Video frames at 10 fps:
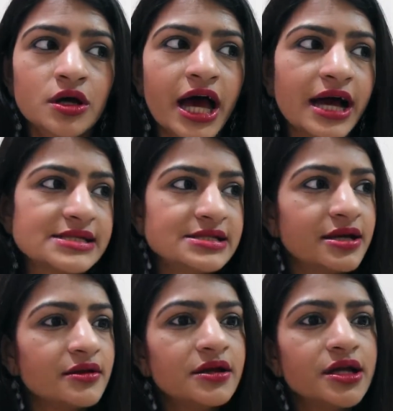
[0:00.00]

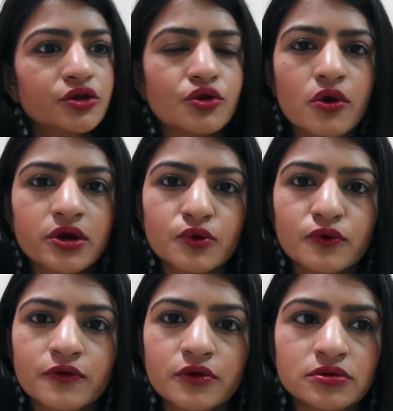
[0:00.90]
accidentally knock it
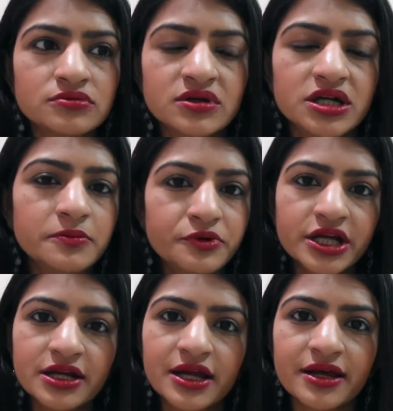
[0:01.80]
over, it'll
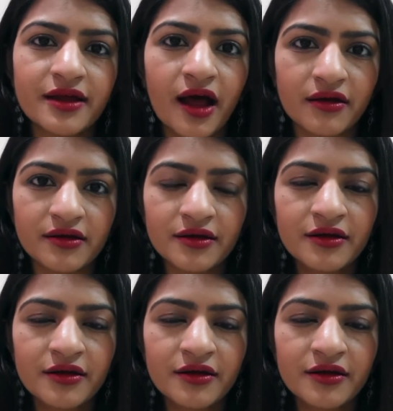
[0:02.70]
break like that.